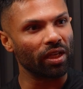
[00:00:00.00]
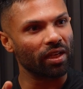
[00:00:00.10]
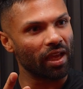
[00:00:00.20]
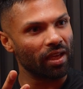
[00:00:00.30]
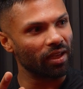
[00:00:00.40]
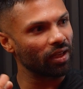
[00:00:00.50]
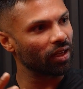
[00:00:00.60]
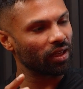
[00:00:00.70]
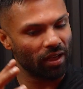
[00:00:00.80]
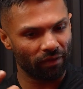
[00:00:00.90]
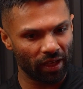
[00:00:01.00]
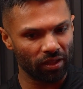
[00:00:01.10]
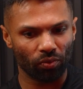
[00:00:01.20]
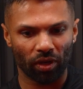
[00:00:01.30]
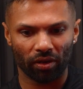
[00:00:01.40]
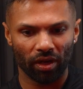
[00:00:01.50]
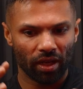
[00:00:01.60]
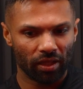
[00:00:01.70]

in an event where